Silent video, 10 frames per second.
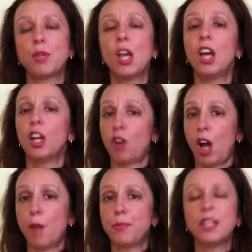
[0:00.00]

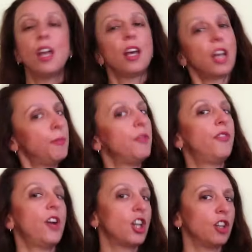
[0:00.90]
grapeseed can be
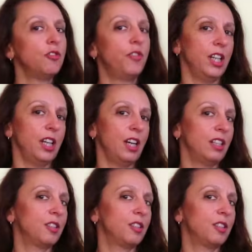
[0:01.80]
very convenient.